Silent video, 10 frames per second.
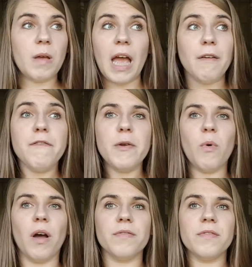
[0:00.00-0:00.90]

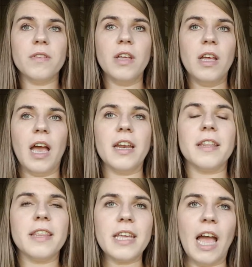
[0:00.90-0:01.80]
everyone. And I
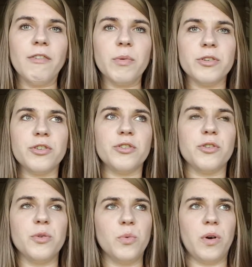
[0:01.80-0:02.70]
think everyone should
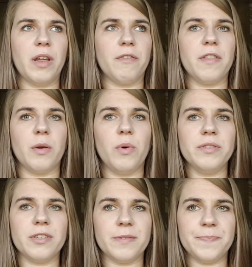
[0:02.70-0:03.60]
do whatever they
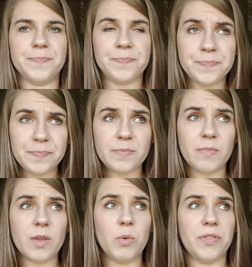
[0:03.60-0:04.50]
want
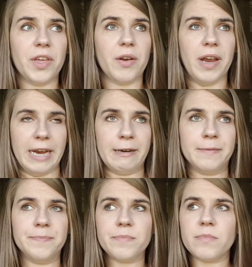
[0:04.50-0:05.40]
with their
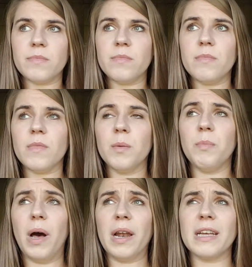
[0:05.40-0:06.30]
hair.
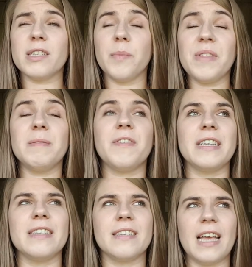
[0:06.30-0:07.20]
But I sometimes find
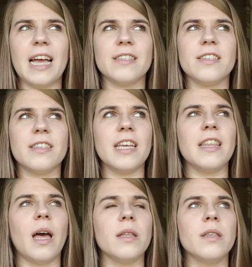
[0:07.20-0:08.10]
it sad to see
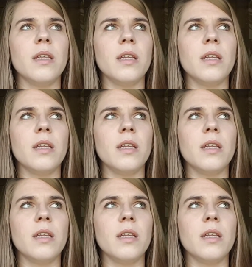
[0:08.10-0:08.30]
that